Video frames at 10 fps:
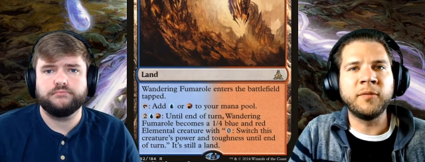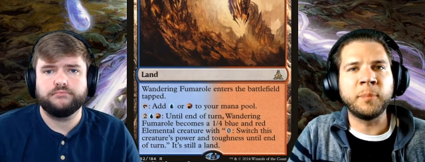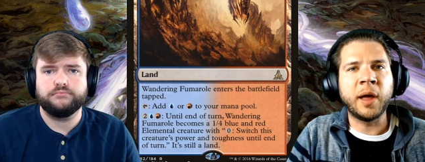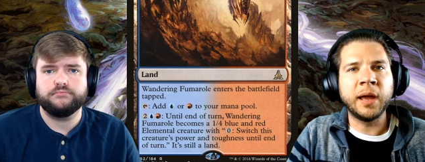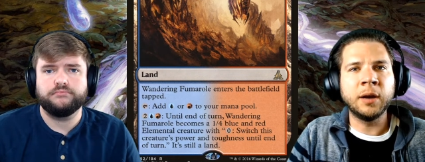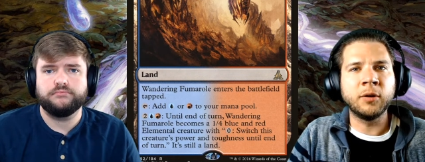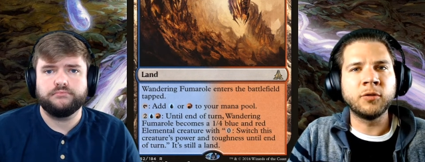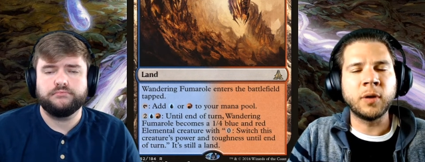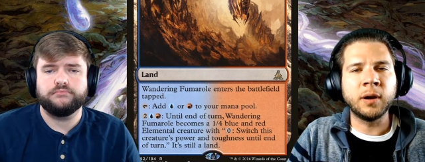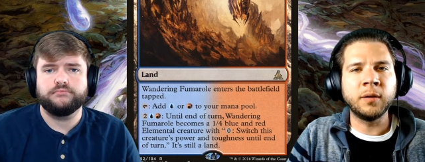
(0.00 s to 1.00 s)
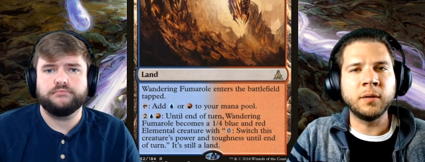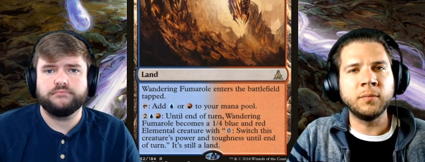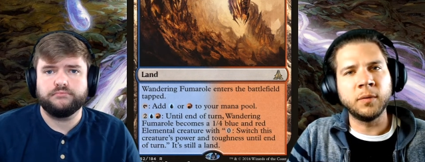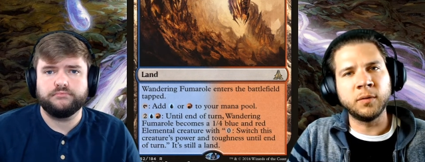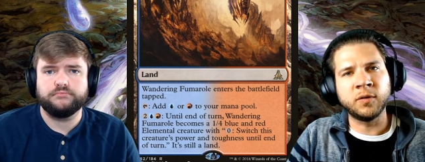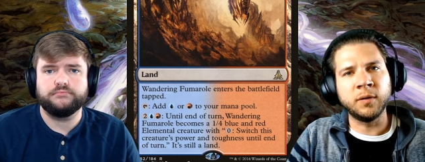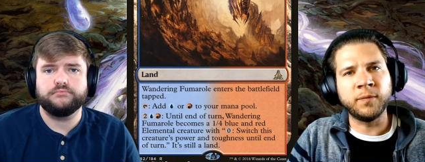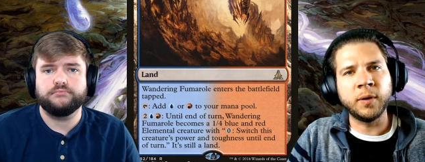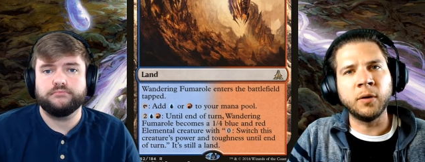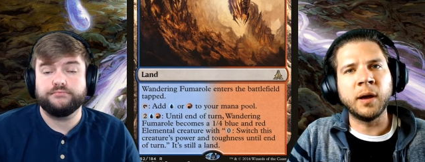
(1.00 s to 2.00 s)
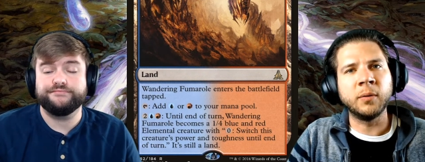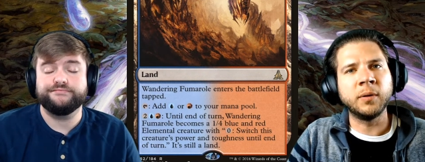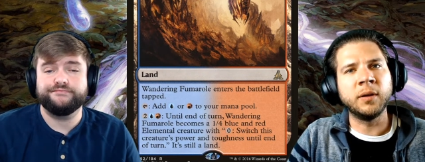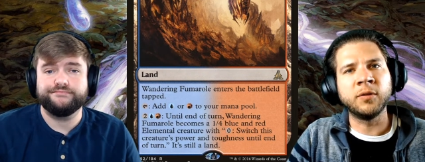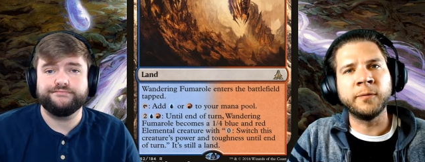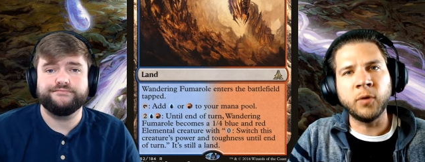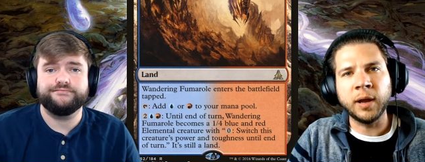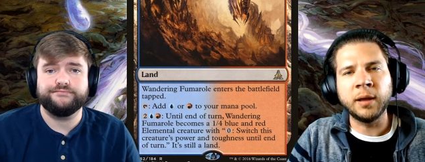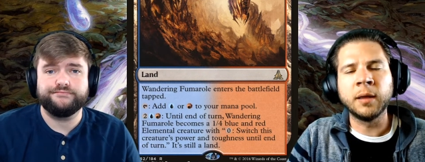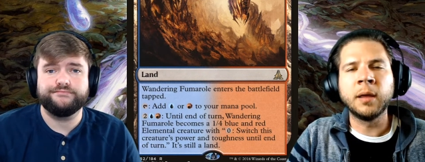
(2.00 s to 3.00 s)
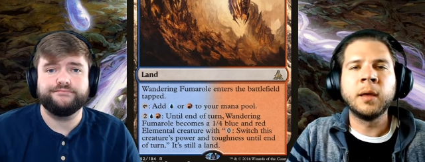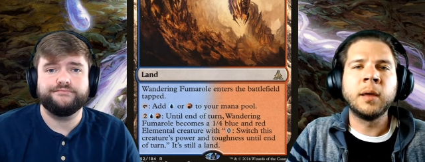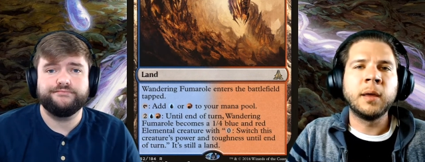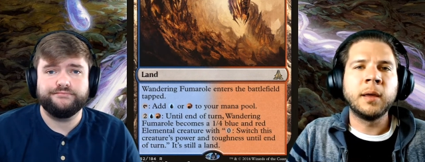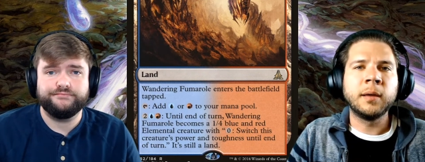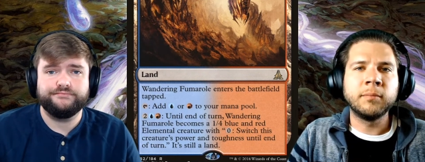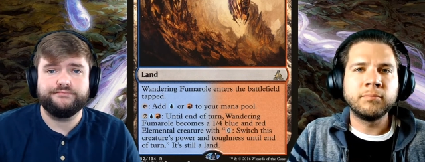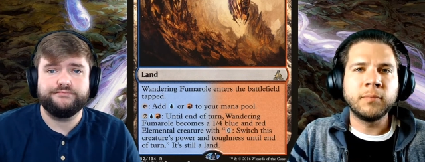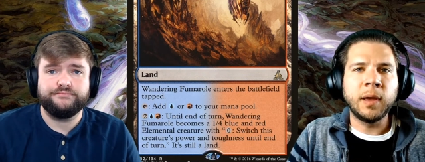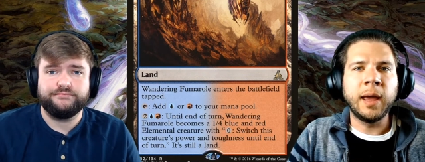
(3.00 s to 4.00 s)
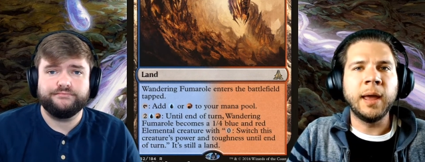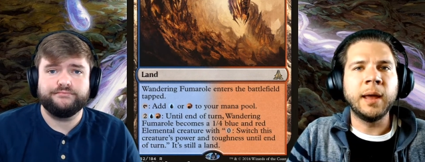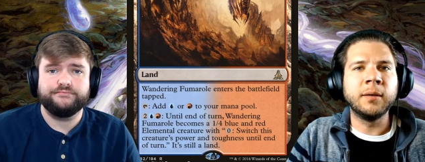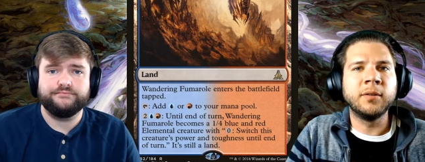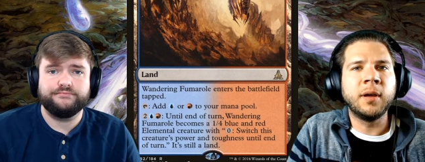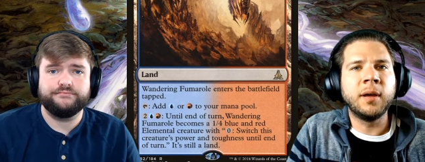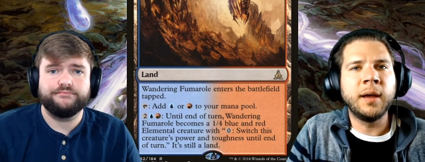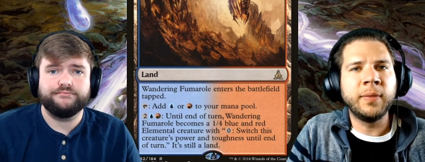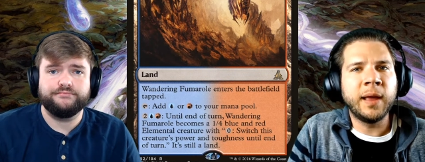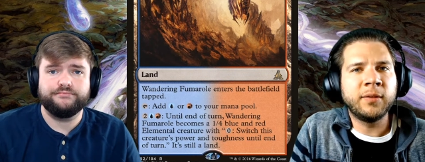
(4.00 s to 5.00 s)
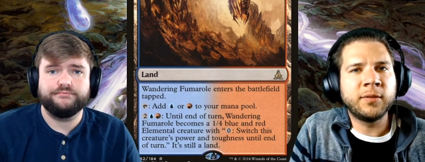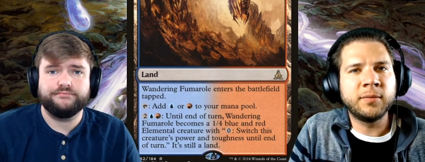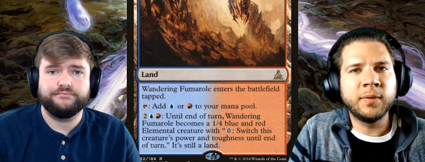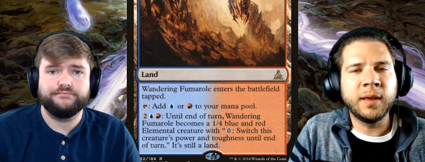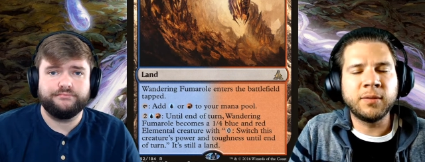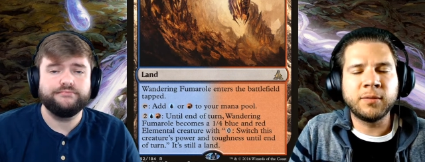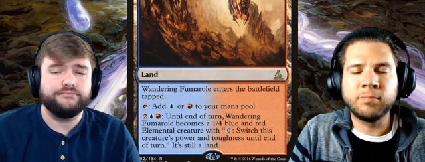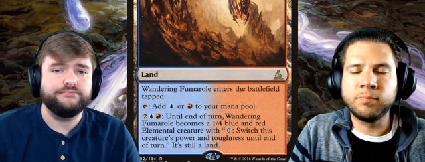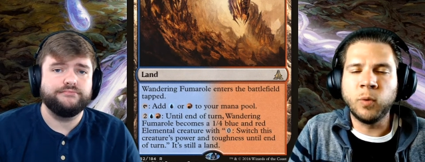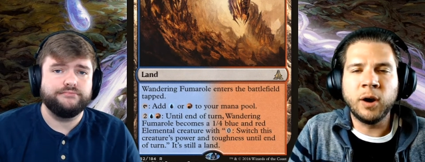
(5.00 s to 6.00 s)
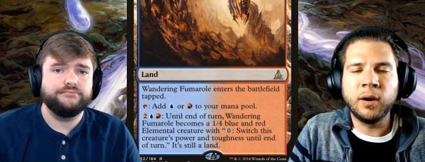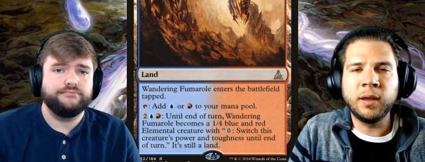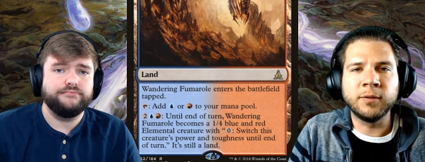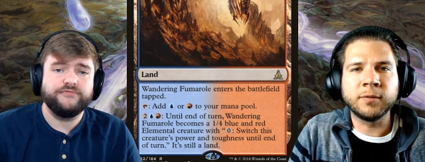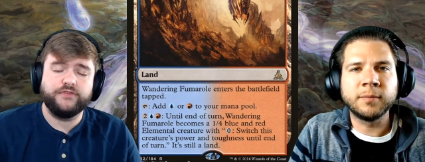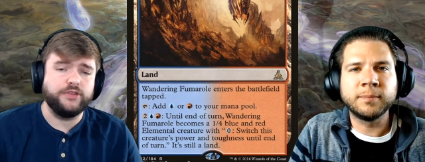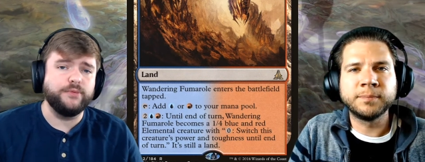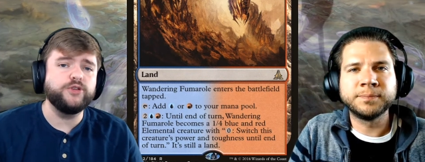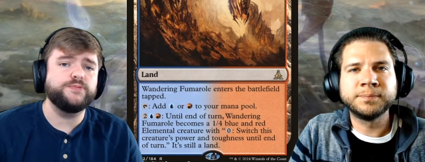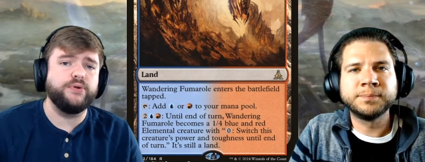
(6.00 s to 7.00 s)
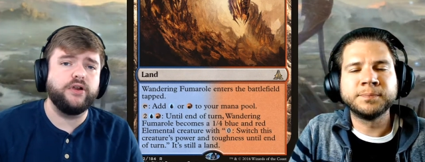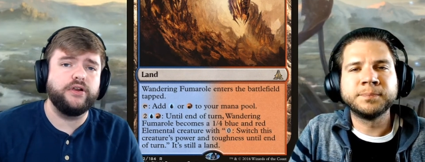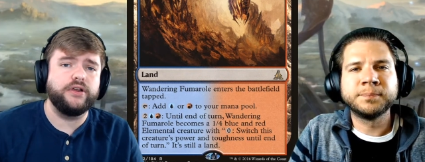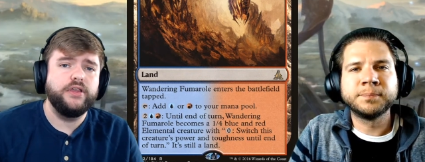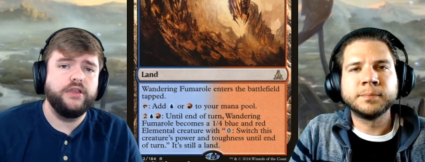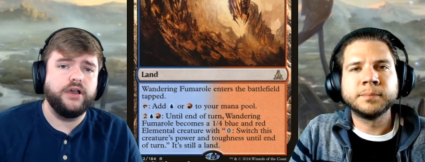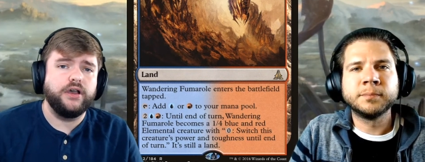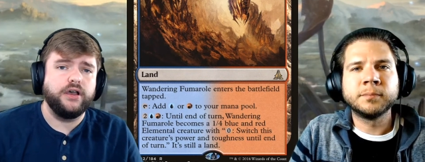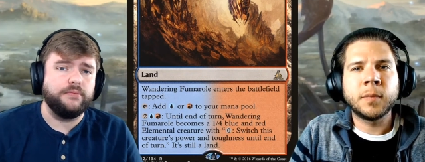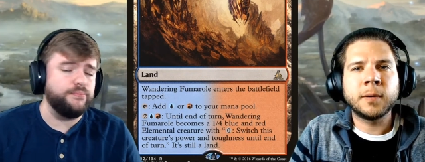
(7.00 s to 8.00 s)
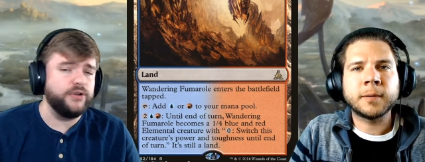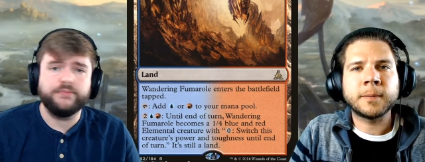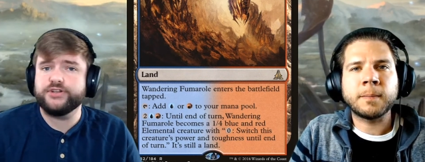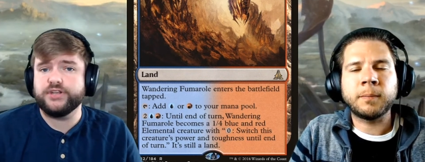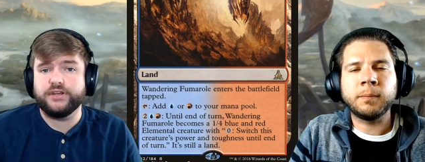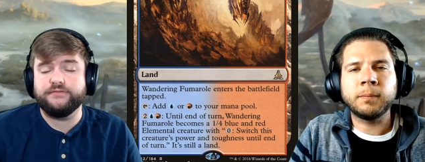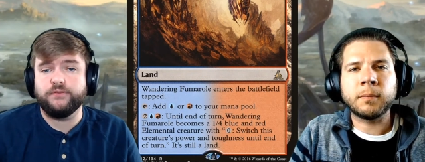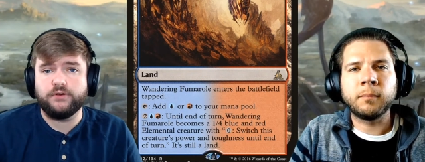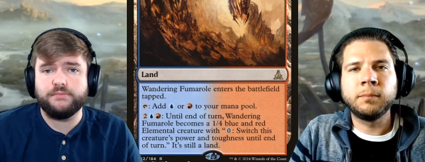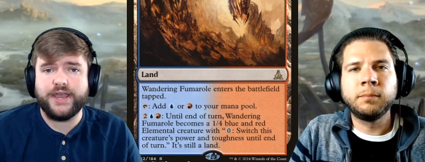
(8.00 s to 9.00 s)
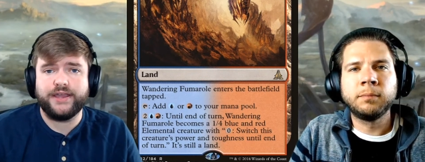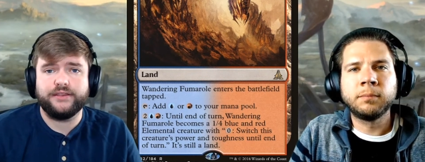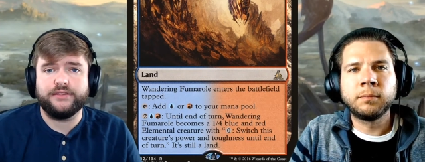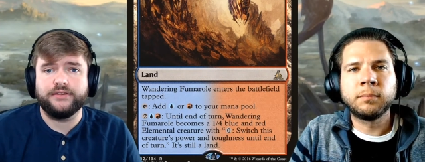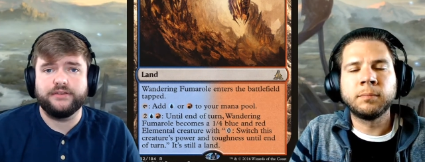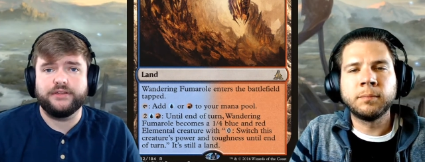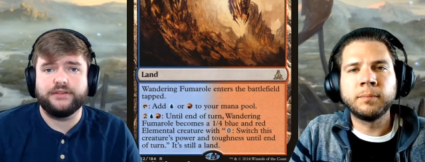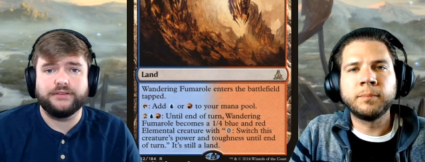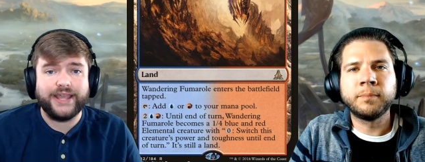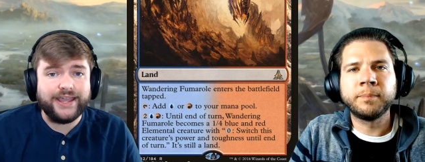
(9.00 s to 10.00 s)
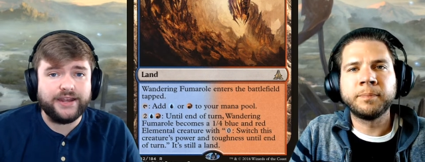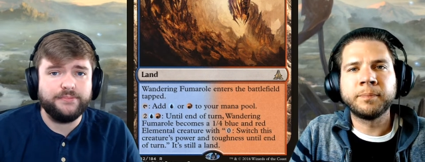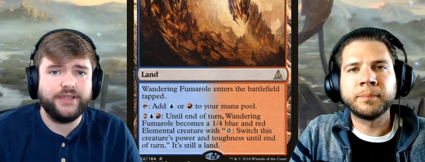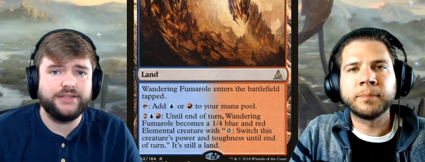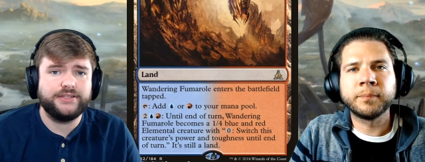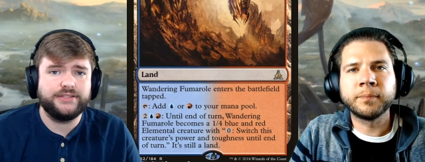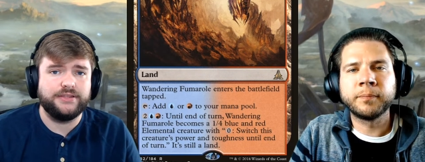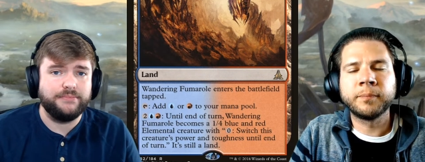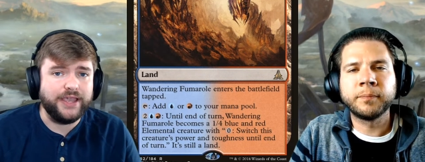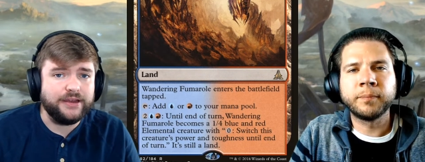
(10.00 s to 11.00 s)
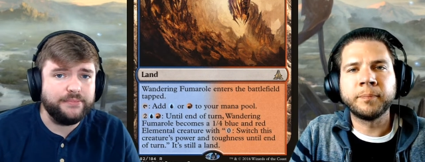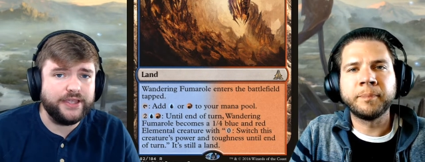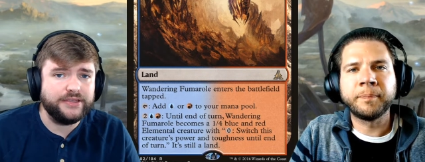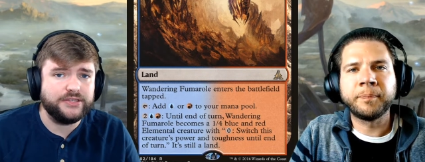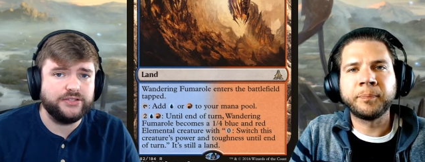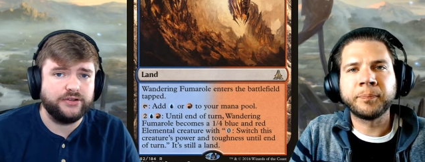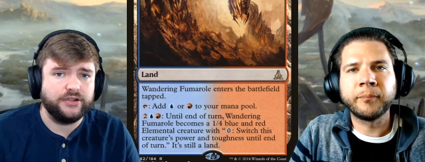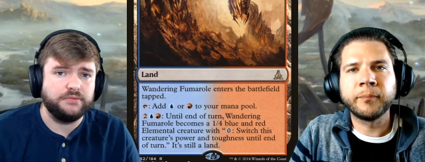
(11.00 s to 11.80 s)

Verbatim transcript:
Speaker 1: Pioneer trying to figure out its footing. And that's where it
Speaker 2: is. For the most part, pretty much any format, the land bases, the mana bases are going to